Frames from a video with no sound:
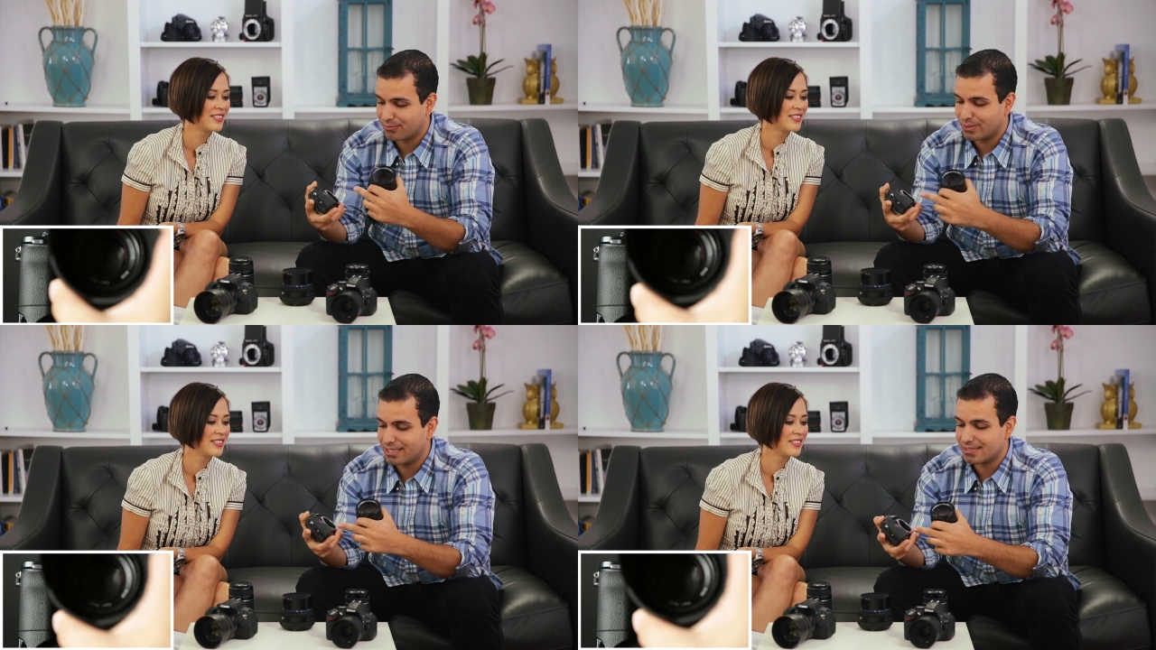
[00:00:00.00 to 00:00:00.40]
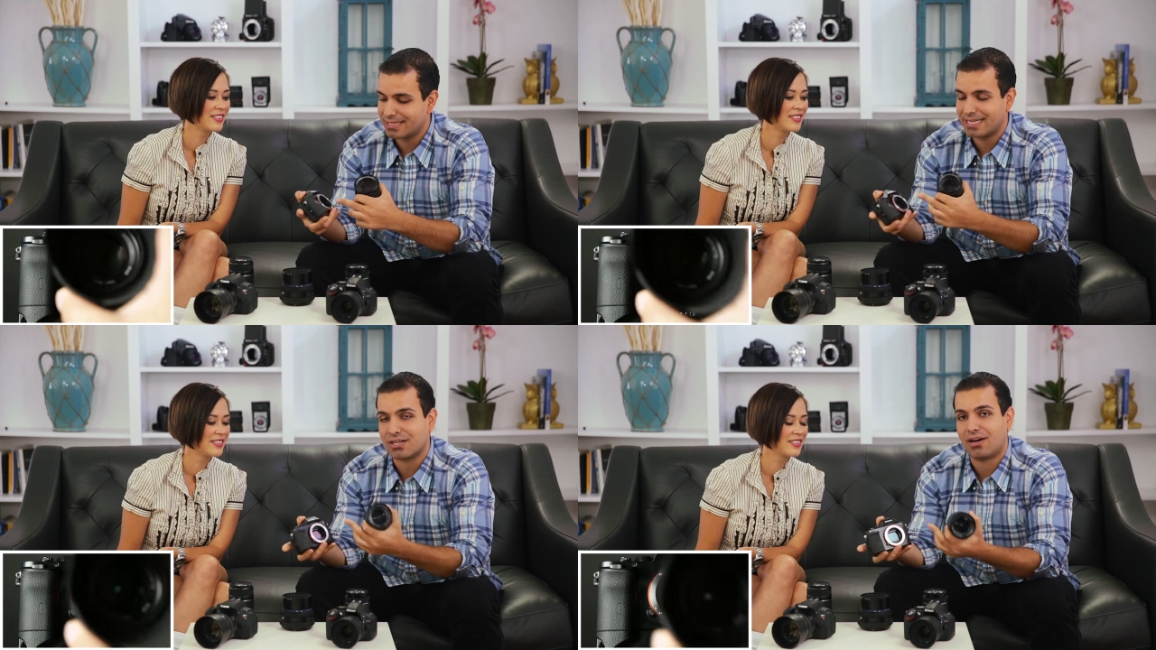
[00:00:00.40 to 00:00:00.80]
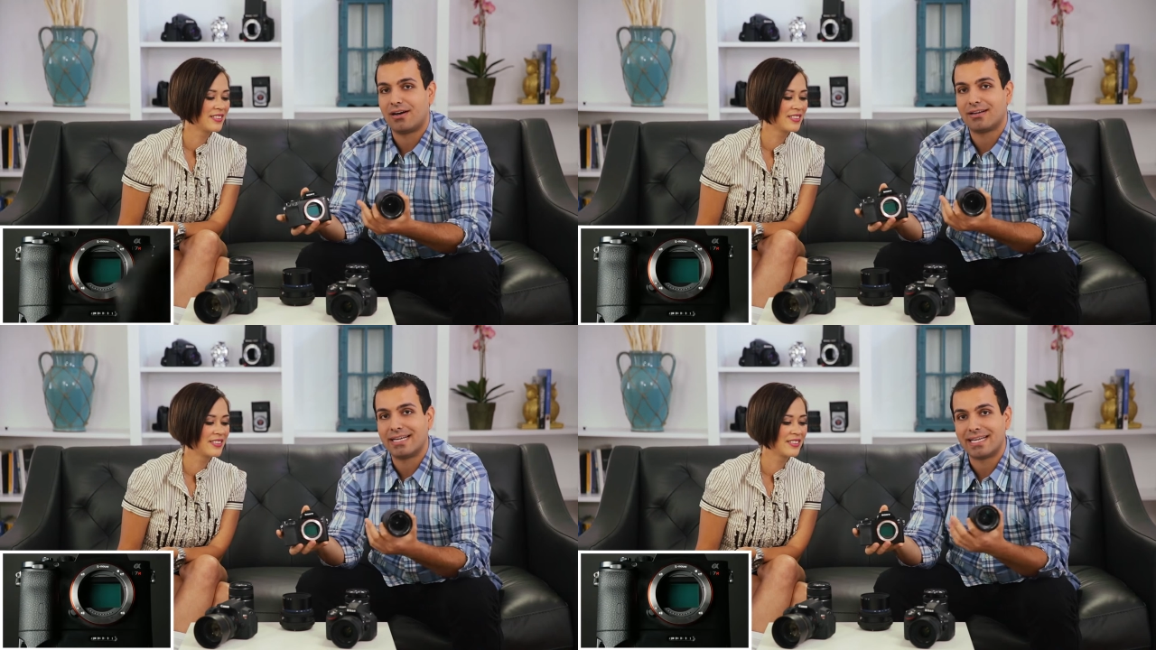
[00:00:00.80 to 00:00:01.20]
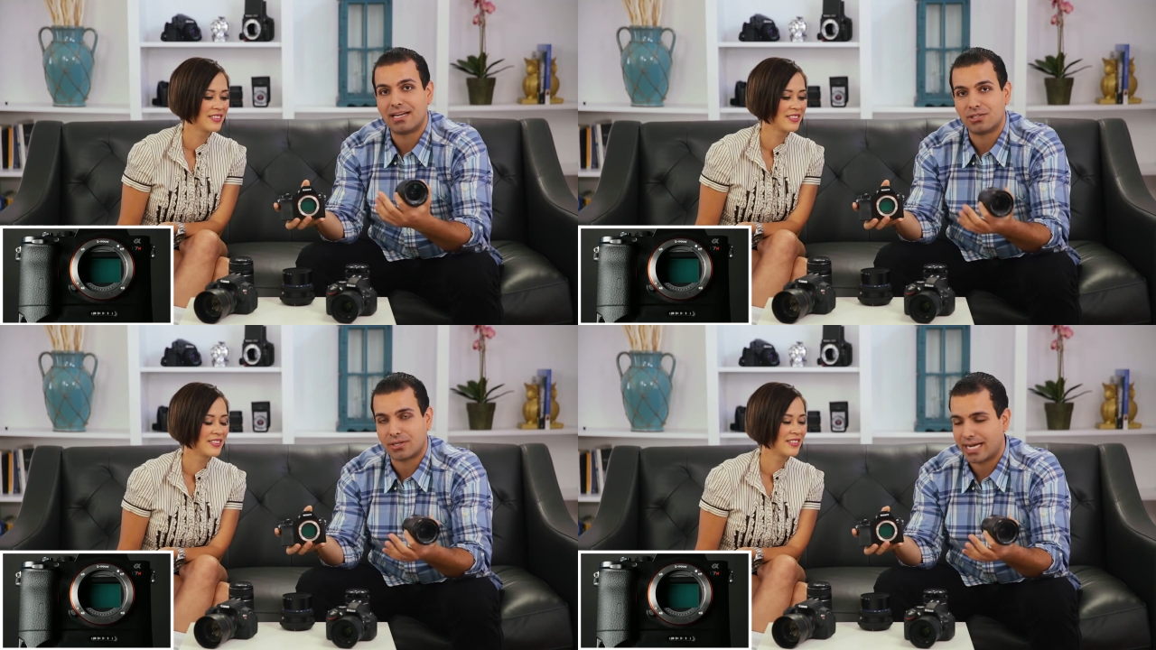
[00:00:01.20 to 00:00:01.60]
Speaker 1: When this thing is on, it
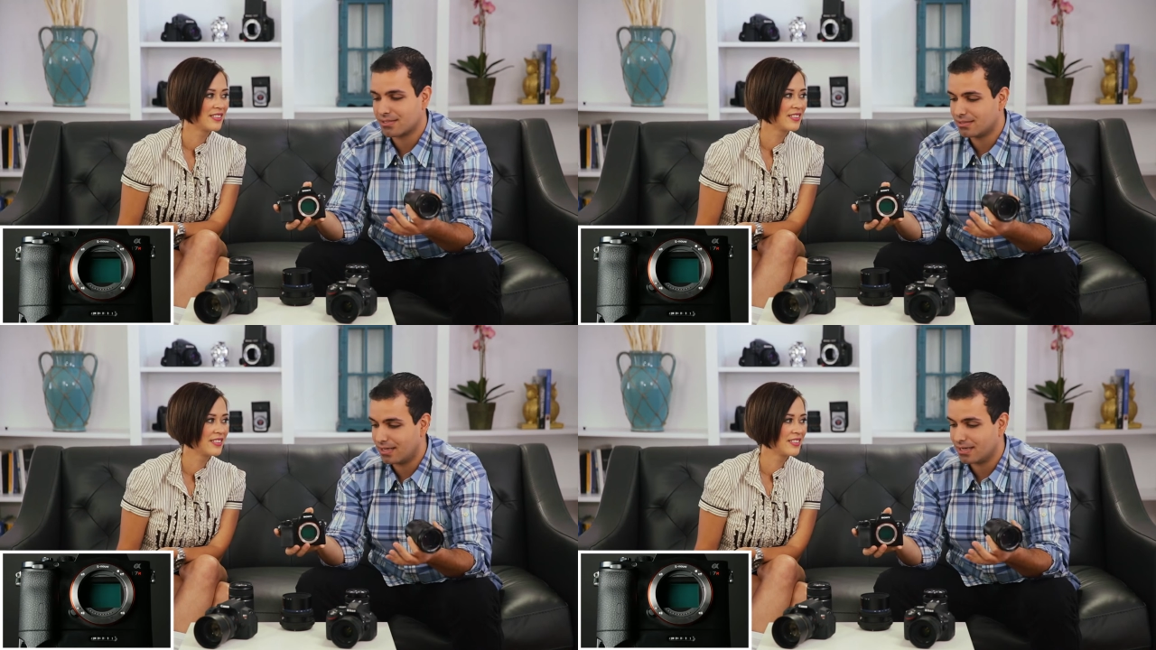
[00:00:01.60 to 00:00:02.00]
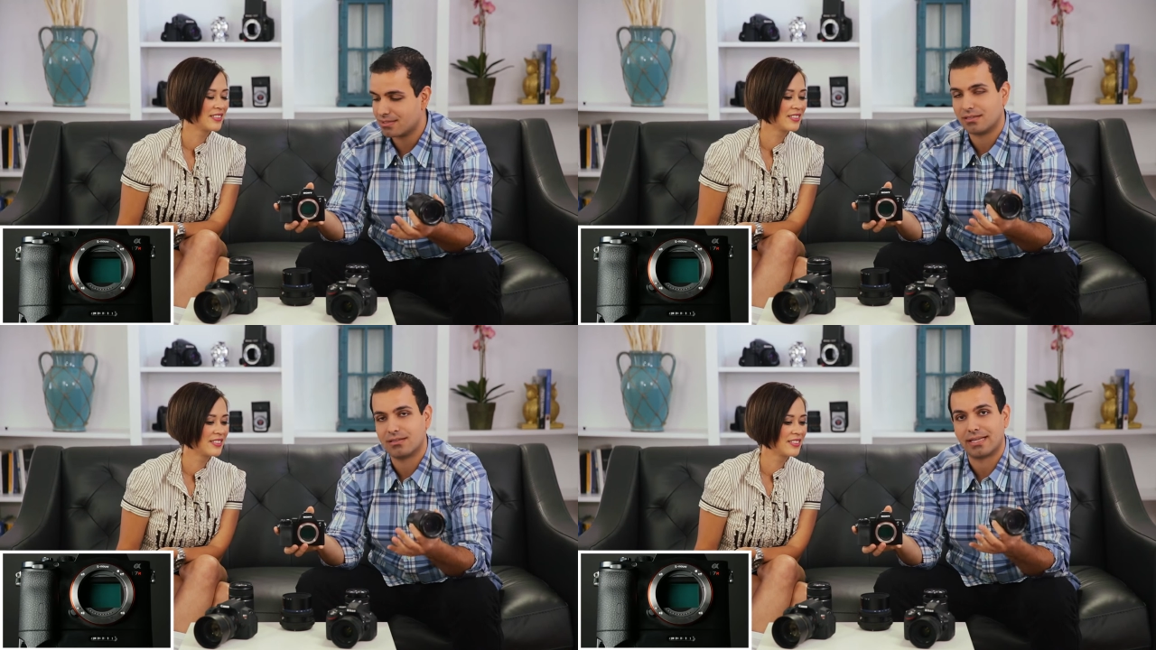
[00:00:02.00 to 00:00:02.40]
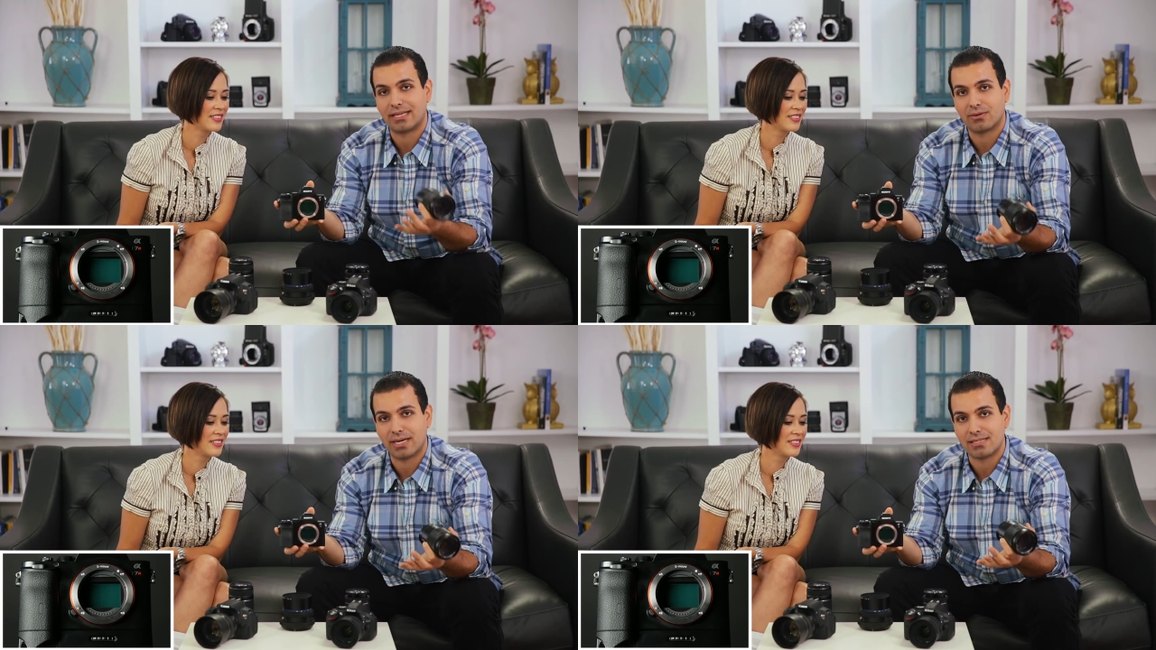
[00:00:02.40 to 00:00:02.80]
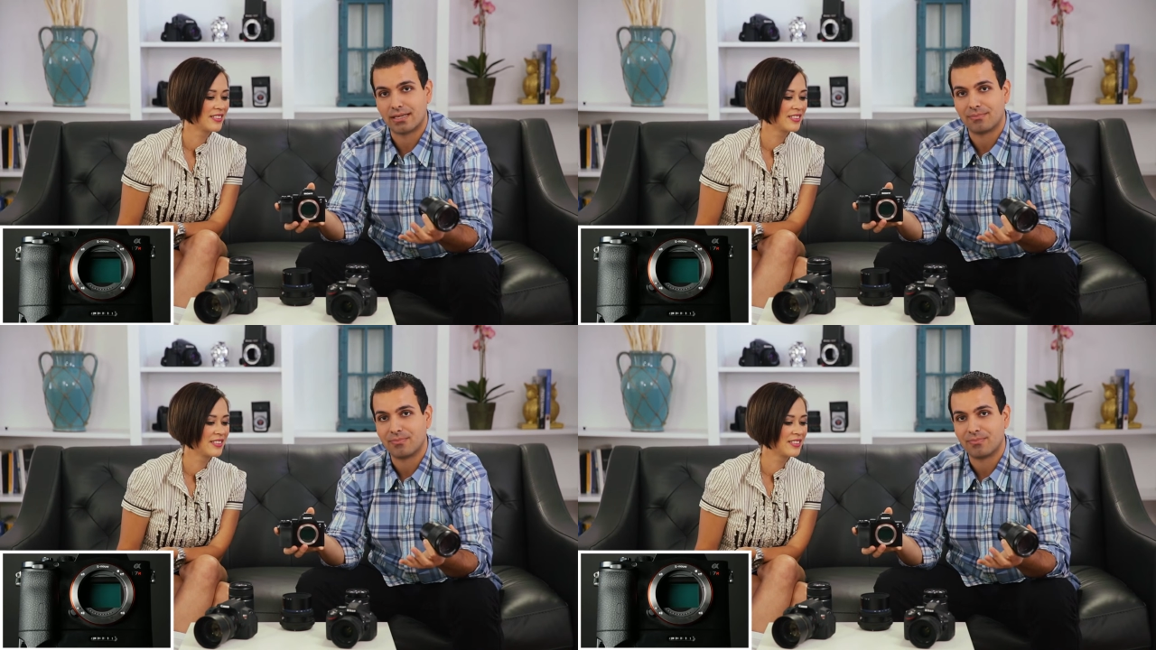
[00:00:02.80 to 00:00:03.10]
attracts dust like crazy.